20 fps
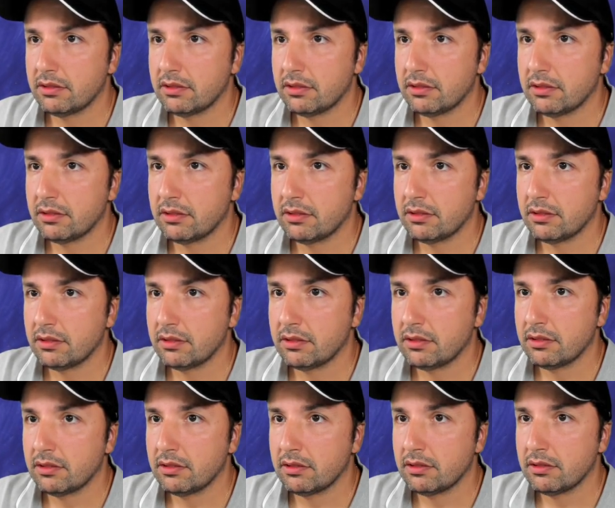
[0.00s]

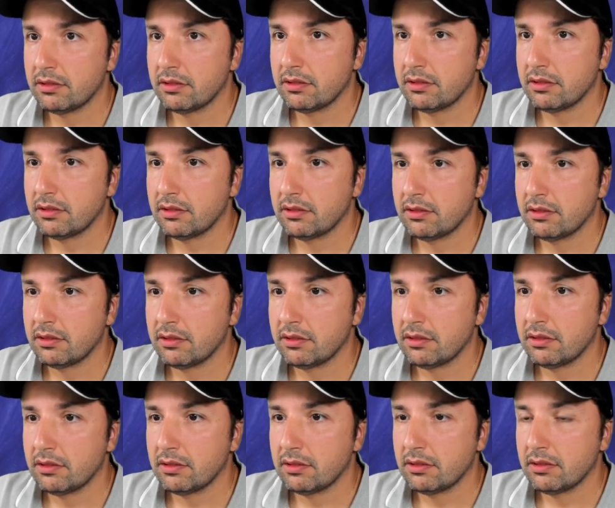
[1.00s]

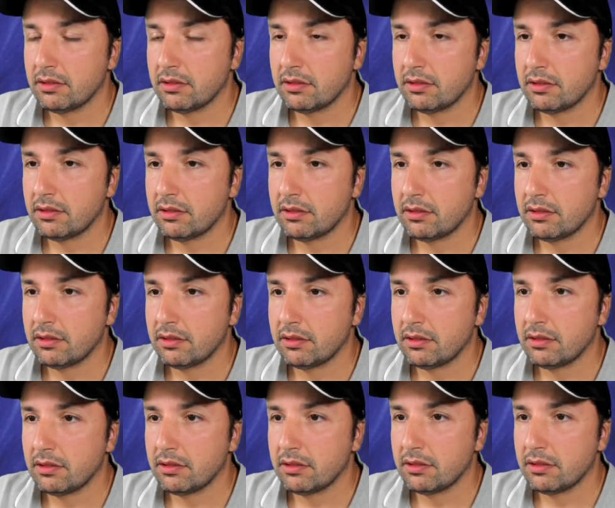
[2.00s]

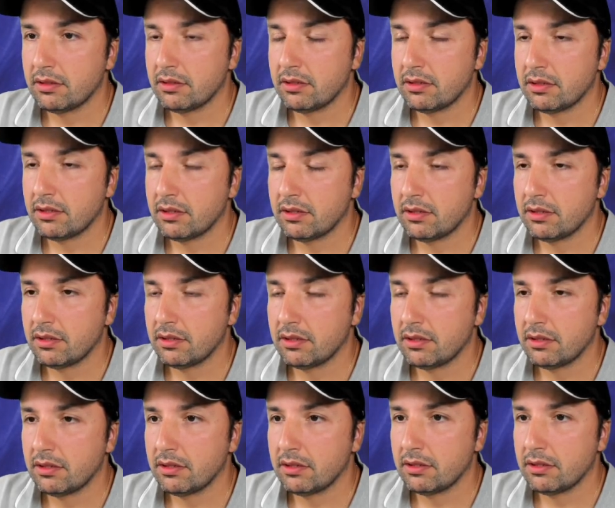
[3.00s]

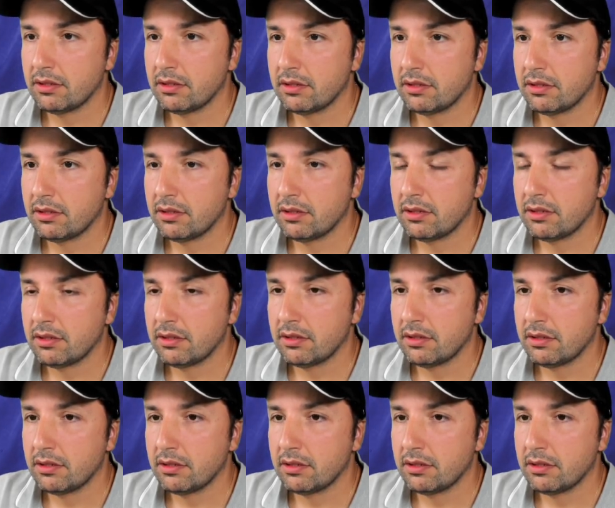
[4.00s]
(no one is talking)